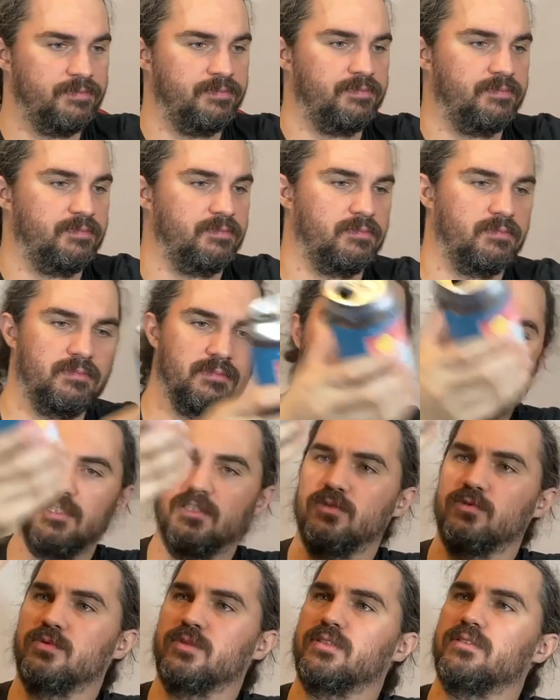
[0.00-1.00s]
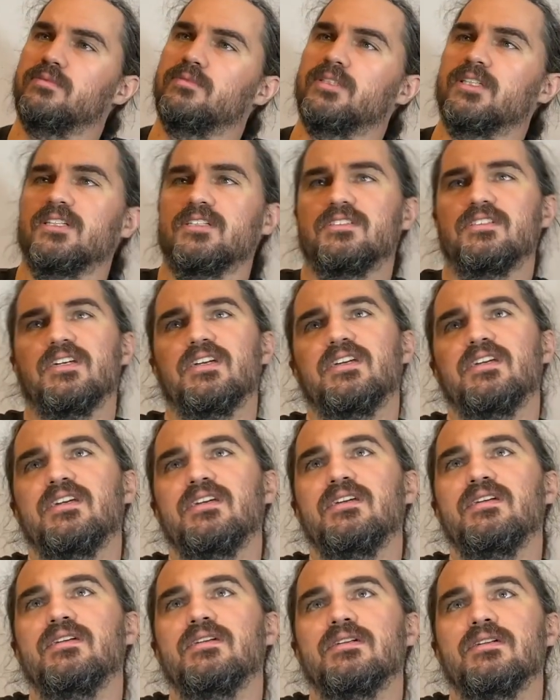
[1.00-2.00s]
Because what did I say?
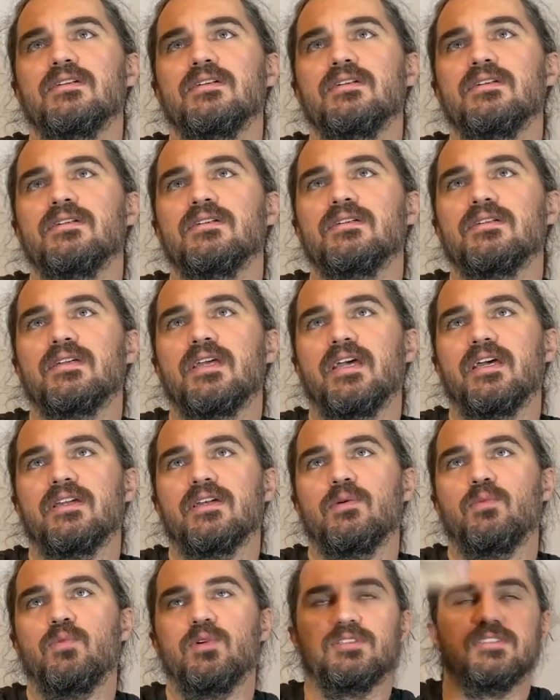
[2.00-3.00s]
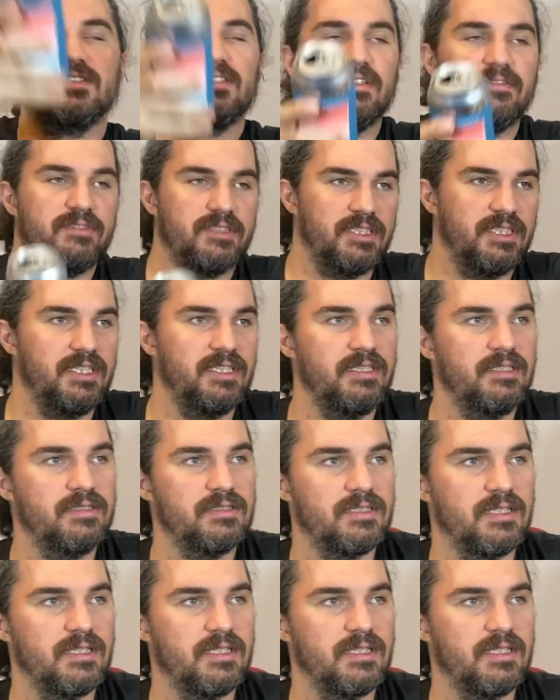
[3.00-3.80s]
Canned on 1/17.